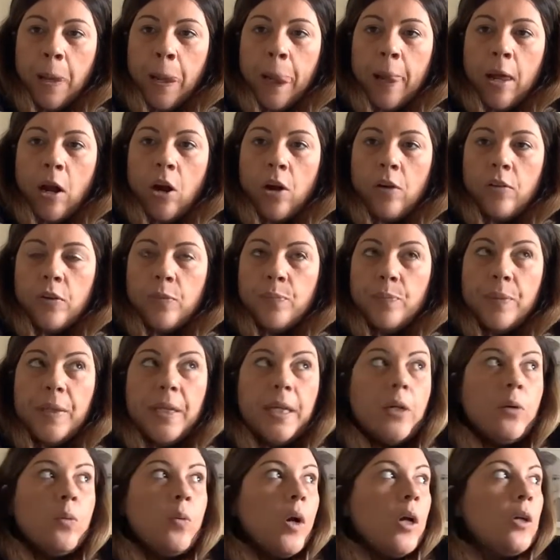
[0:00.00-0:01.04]
or a
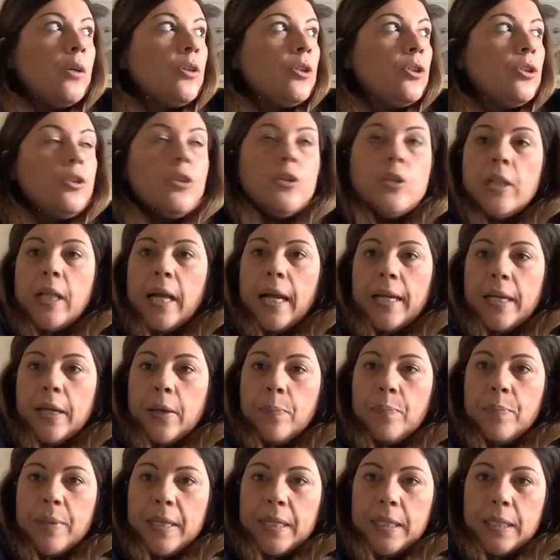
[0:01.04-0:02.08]
big one could look like a
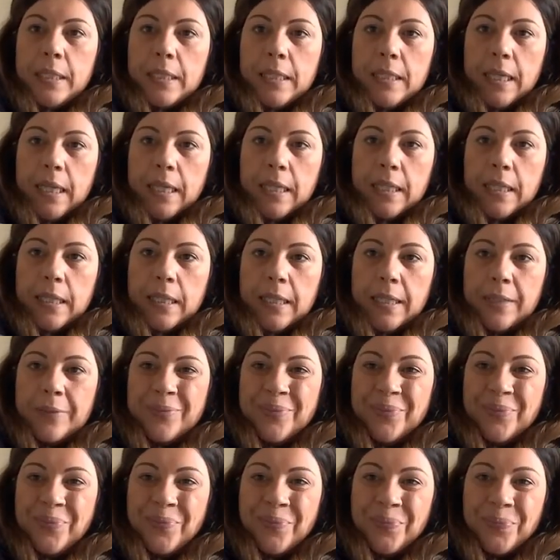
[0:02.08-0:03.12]
building.
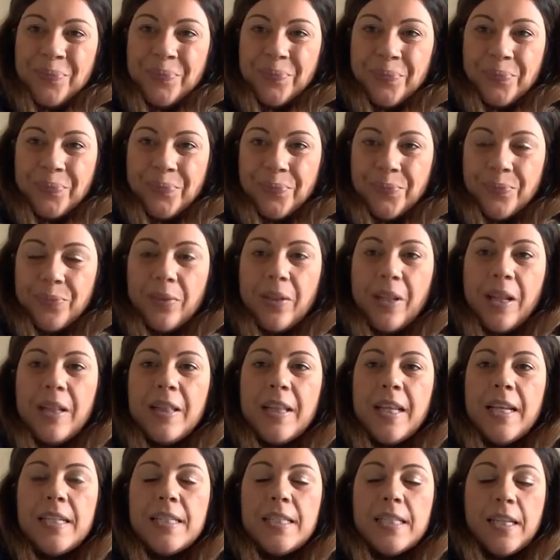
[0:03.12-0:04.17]

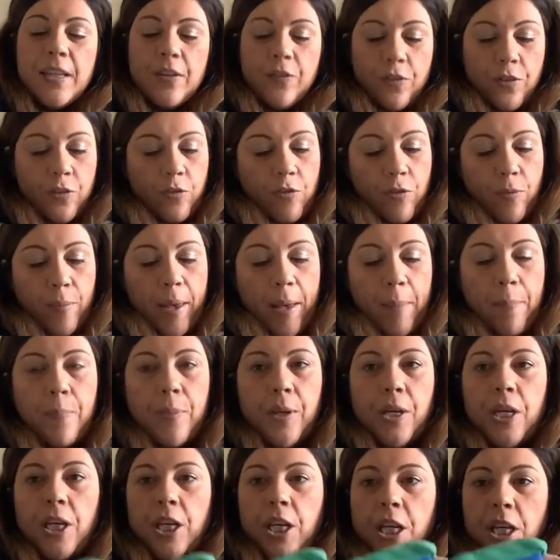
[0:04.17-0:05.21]
Let's see if we've
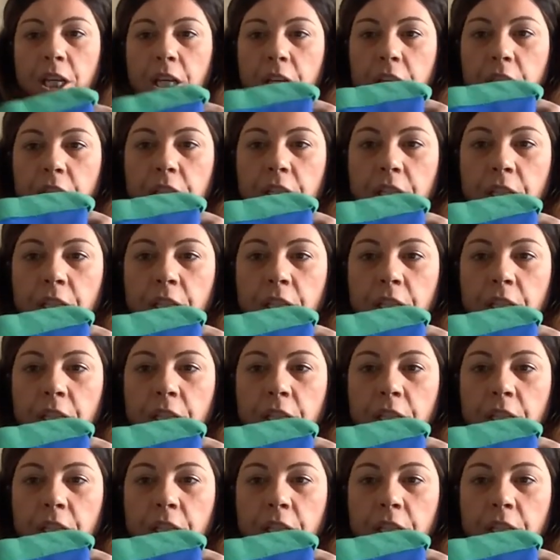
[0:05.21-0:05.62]
remembered.